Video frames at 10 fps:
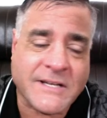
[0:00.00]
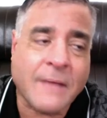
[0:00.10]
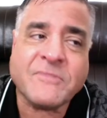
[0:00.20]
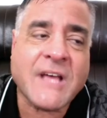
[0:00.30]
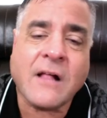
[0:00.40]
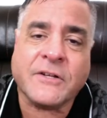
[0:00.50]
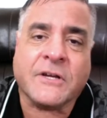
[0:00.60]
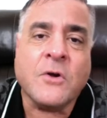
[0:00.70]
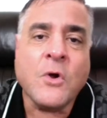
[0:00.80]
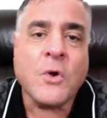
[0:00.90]
Like I'm telling
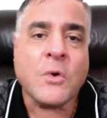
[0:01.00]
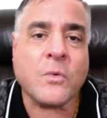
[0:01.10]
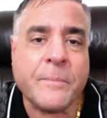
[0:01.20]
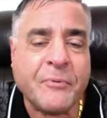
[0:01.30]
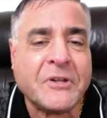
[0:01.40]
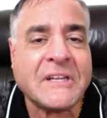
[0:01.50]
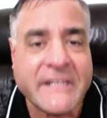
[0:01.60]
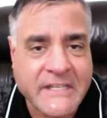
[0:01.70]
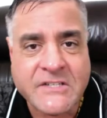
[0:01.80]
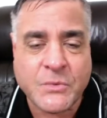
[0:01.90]
you, Ripple
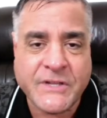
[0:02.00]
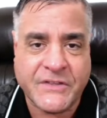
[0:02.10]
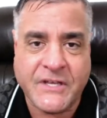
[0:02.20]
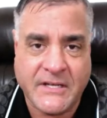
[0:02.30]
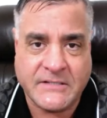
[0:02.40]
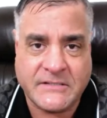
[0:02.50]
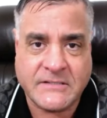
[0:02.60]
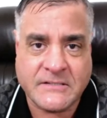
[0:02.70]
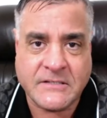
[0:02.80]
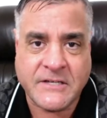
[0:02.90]
leads with
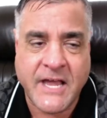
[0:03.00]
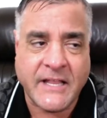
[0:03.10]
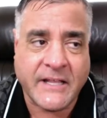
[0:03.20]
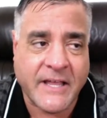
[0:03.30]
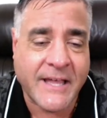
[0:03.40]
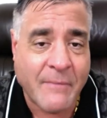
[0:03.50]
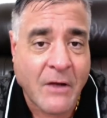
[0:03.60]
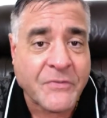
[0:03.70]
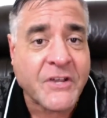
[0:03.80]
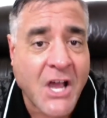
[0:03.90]
this. Okay, like they came
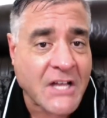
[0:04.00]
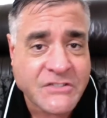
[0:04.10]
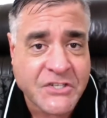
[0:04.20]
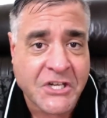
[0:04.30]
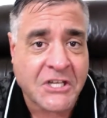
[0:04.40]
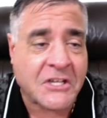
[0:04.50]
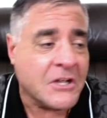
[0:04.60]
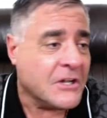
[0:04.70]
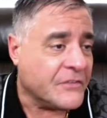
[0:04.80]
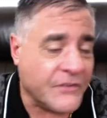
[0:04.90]
out with custody.
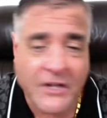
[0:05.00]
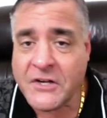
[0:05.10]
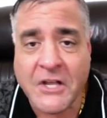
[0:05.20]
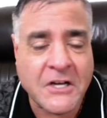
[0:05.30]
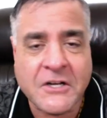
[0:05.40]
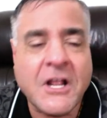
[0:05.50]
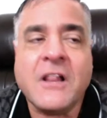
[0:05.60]
Da, da, da, da, da.